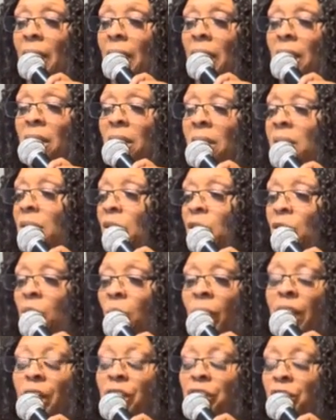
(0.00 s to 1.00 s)
be in a
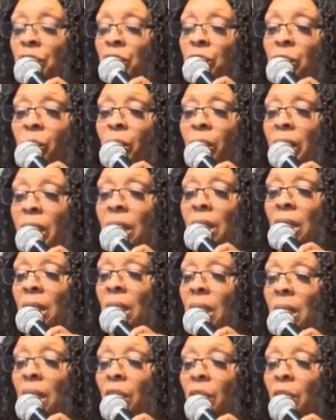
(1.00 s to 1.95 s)
situation to where